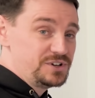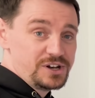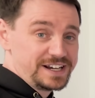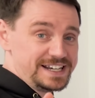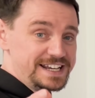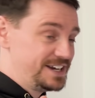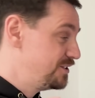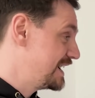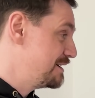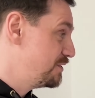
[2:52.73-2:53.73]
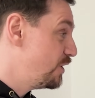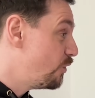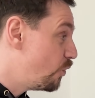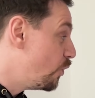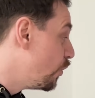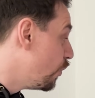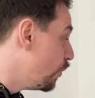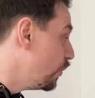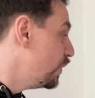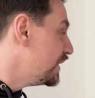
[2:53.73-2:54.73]
We'll actually hear a little bit from Louise
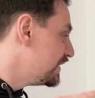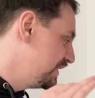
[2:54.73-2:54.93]
later on in the